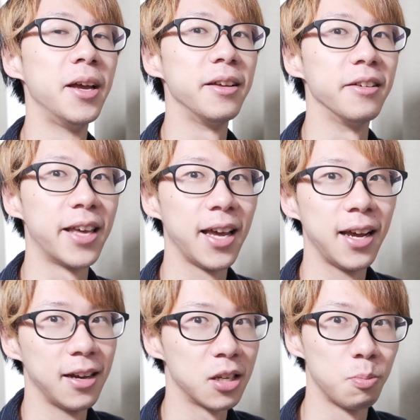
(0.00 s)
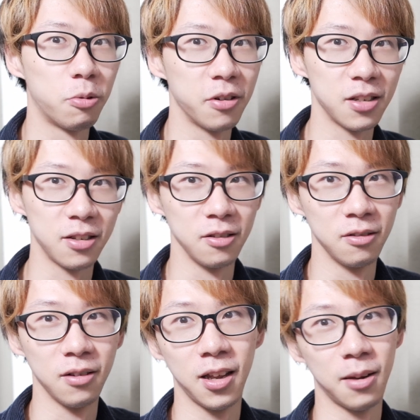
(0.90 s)
You can't export it
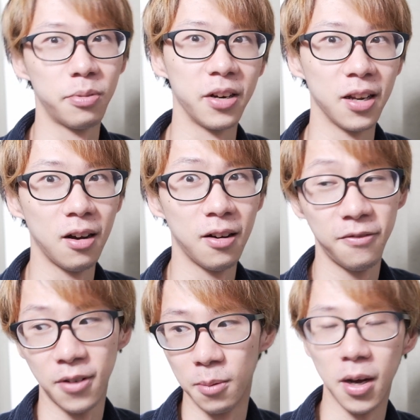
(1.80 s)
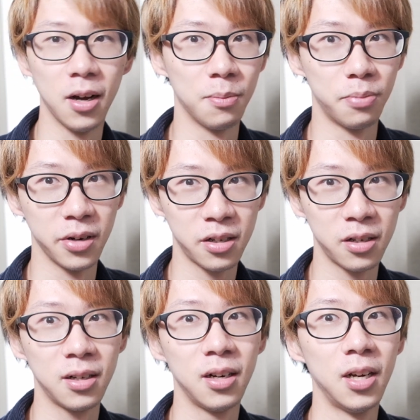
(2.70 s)
to and print it from a
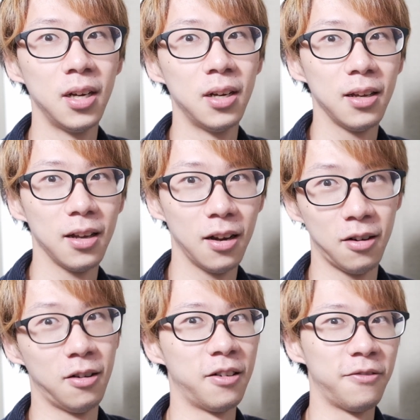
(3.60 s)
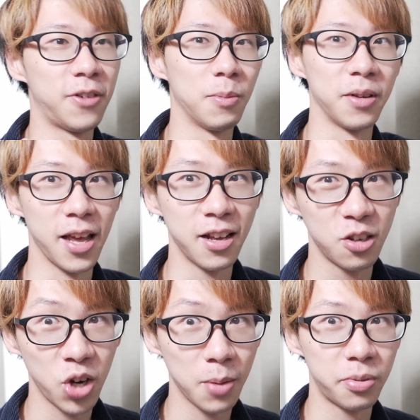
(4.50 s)
printer or from an
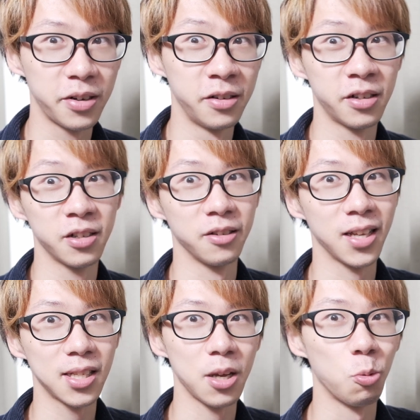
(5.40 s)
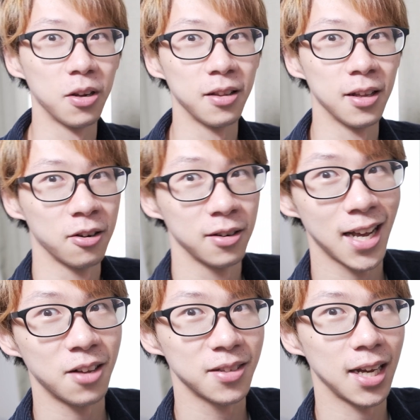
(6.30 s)
inkjet printer, so that's like one of the
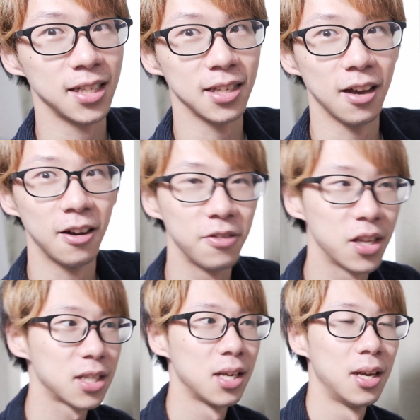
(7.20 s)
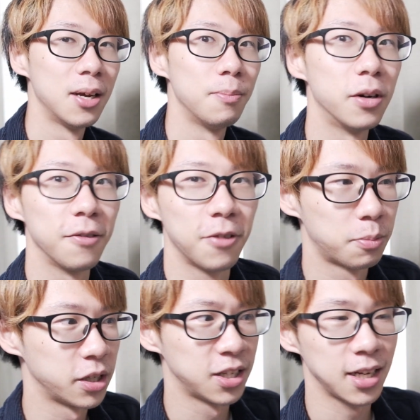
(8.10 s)
downsides of this. But if you're
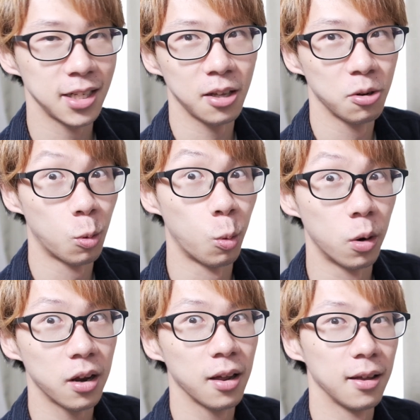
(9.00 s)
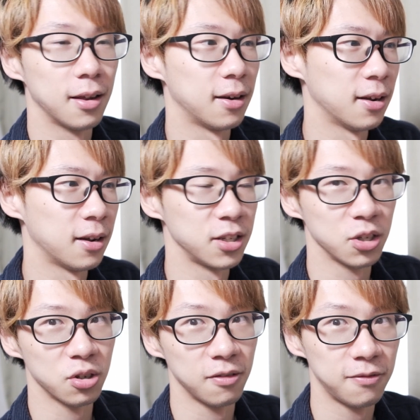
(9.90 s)
presenting your work in a
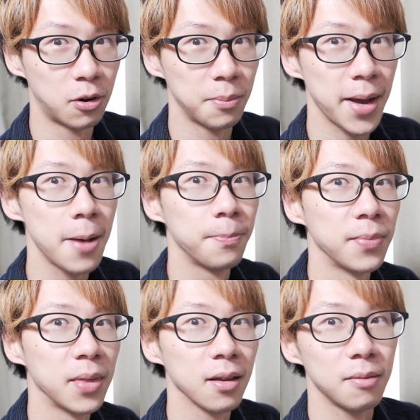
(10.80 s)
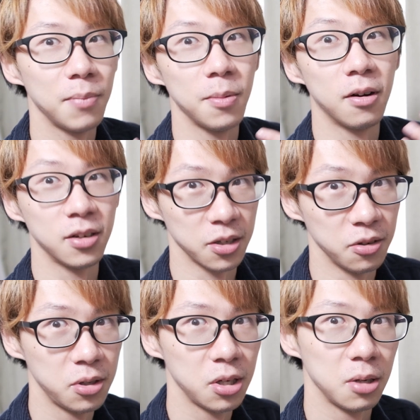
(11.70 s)
digital format, maybe onto
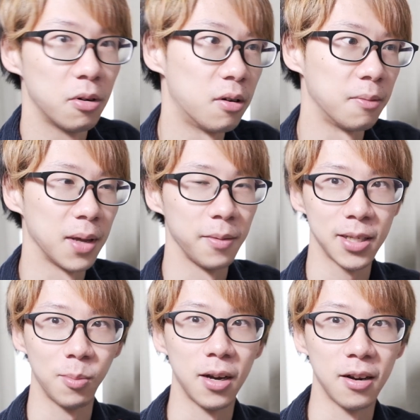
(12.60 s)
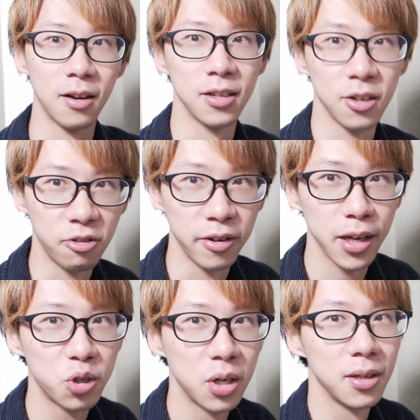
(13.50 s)
YouTube or maybe some kind of content
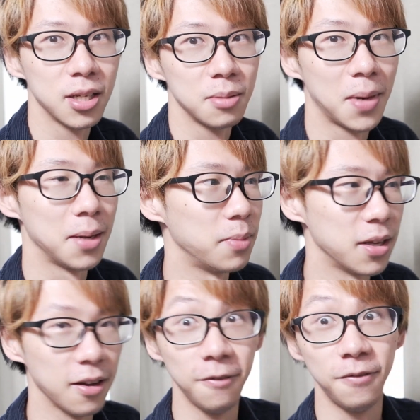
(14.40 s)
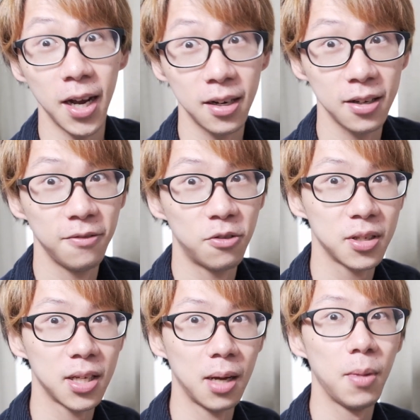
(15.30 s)
creation, this might be effective for
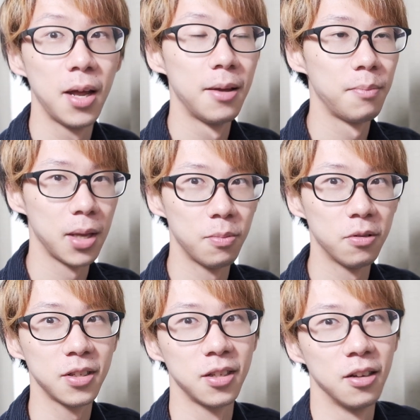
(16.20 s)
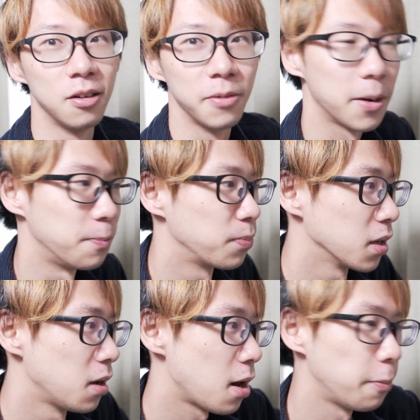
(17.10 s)
some people. So yeah,
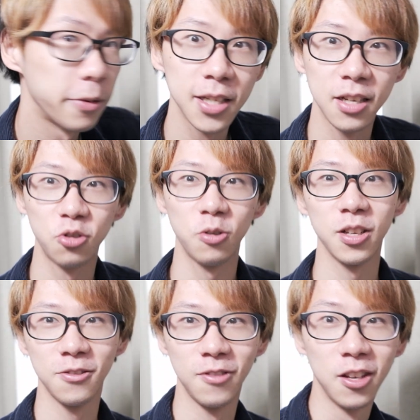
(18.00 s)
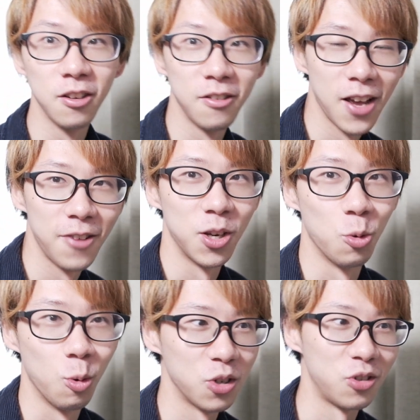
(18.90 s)
hope you guys enjoy this video. If you have any
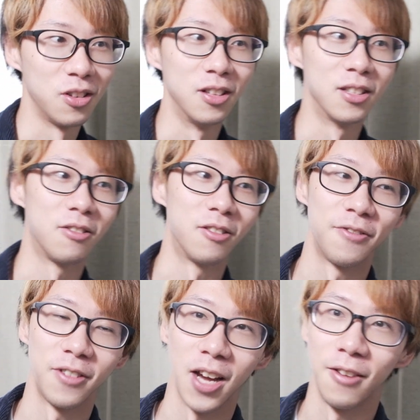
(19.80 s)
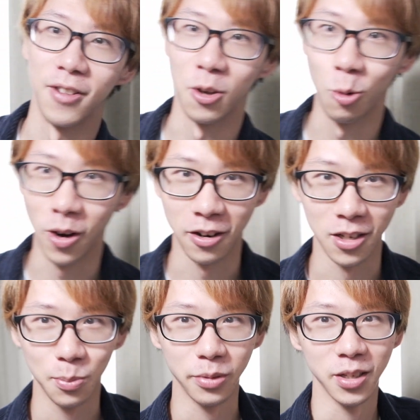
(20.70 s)
questions or if you have any
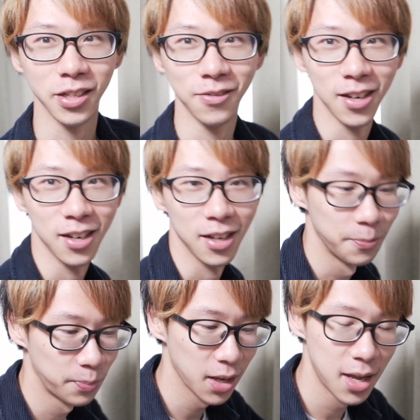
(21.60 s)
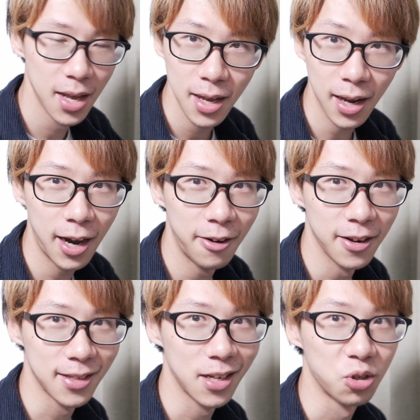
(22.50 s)
inquiries, please leave it in the
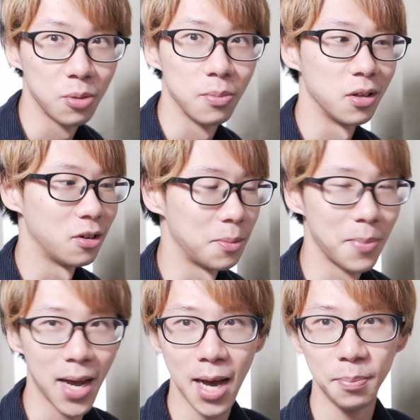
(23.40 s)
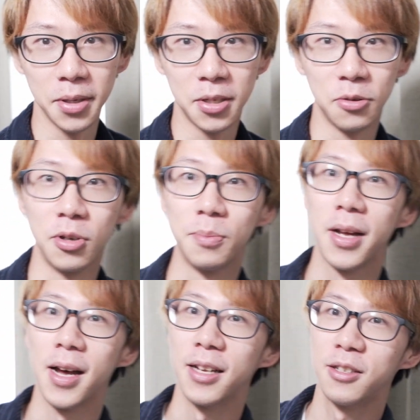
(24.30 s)
area section below. I'm happy to
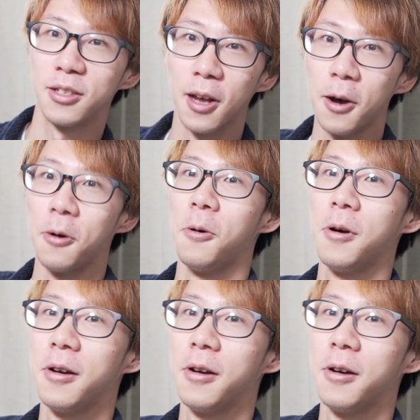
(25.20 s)
reply. So